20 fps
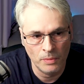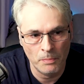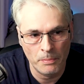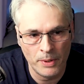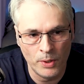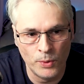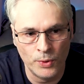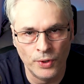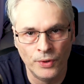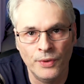can
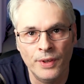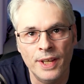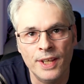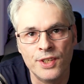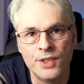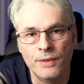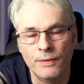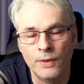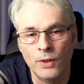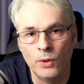build on
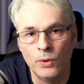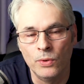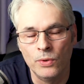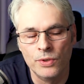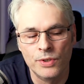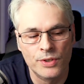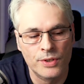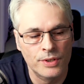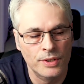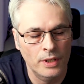this, of
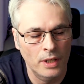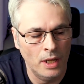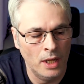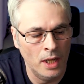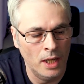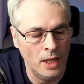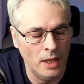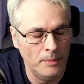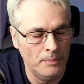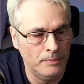course.
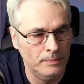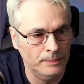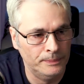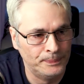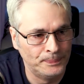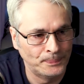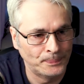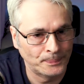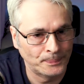Um,